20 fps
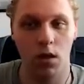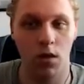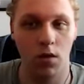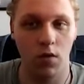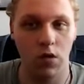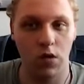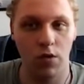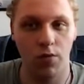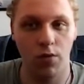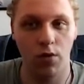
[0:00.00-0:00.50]

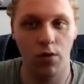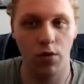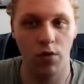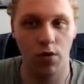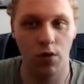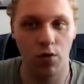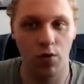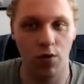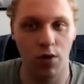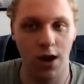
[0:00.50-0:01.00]
so we're going
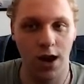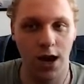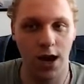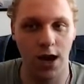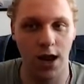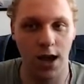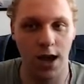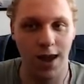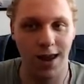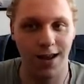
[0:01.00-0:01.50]
to
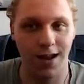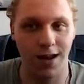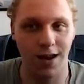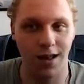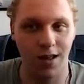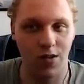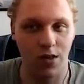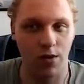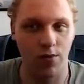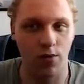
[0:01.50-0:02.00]
create a
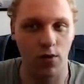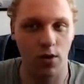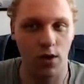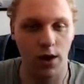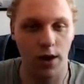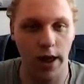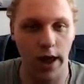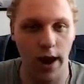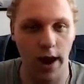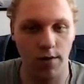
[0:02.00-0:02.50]
class that will
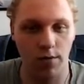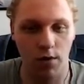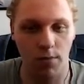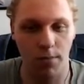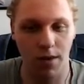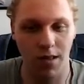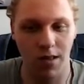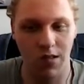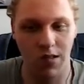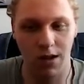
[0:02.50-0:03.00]
inherit
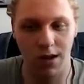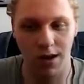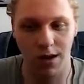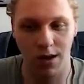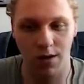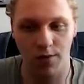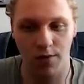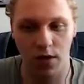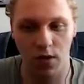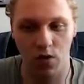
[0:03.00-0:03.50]
basically
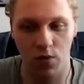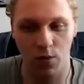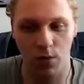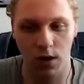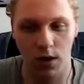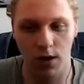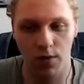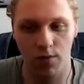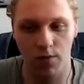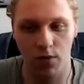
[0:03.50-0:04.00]
the things we
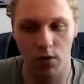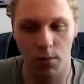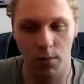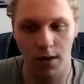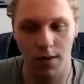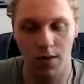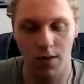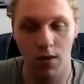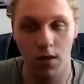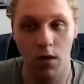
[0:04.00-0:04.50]
need from
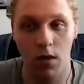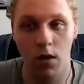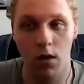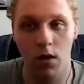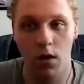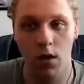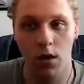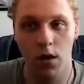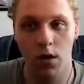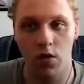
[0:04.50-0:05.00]
it.
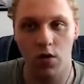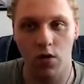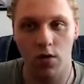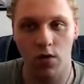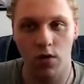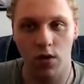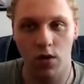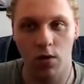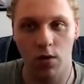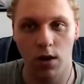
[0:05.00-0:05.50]
So
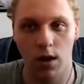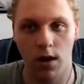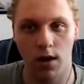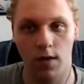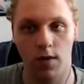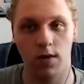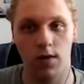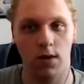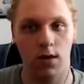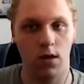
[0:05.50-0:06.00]
to do
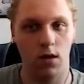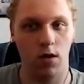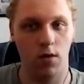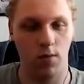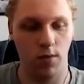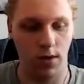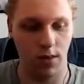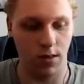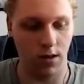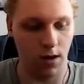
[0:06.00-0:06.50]
that,
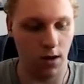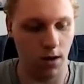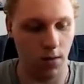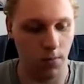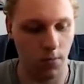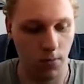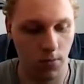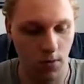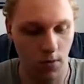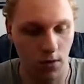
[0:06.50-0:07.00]
we
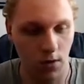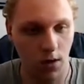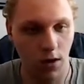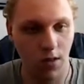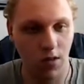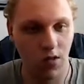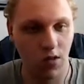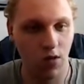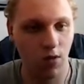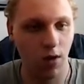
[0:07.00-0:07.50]
type,
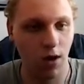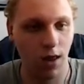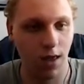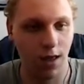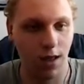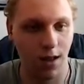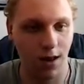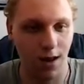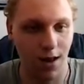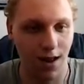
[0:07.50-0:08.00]
let's create a
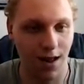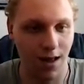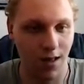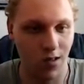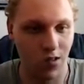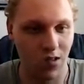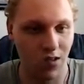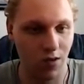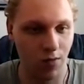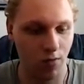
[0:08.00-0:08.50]

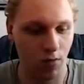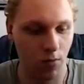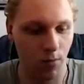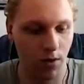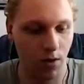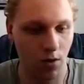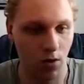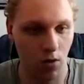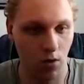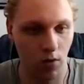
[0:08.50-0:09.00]
class. It will
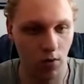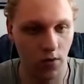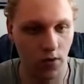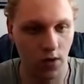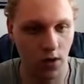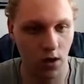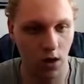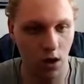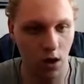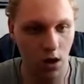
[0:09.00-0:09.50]
be
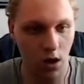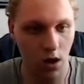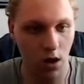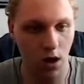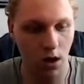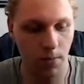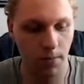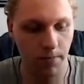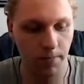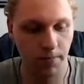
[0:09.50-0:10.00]
called car.